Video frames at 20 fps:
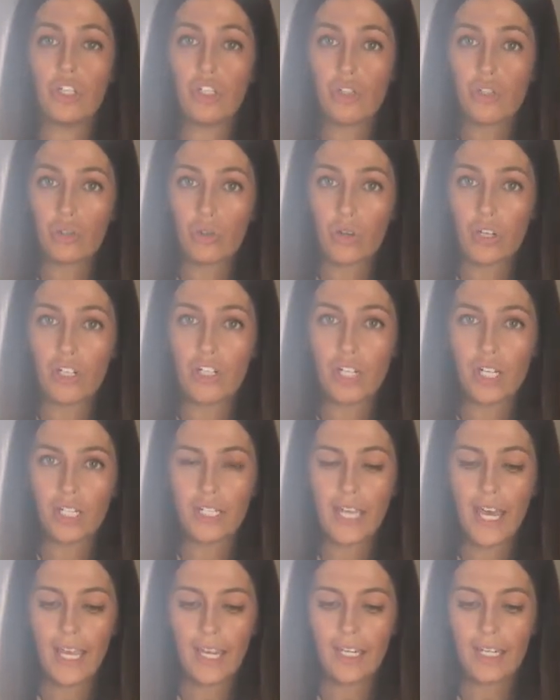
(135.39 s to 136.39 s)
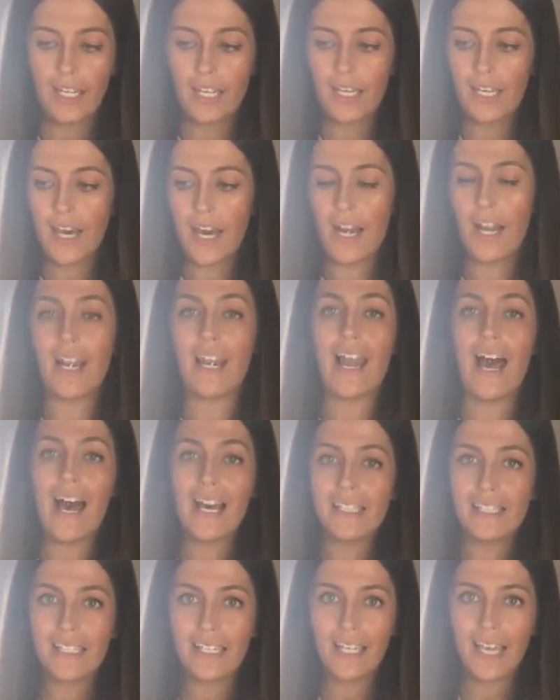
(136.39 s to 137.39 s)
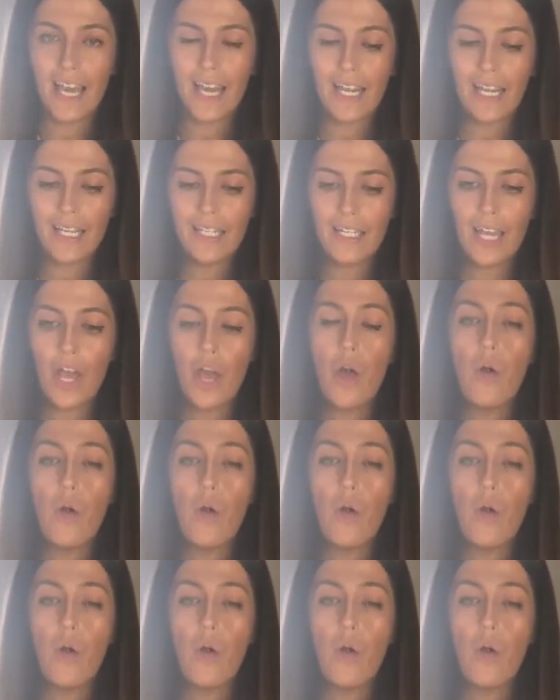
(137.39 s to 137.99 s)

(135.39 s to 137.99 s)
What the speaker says: scrunching technique and elasticate it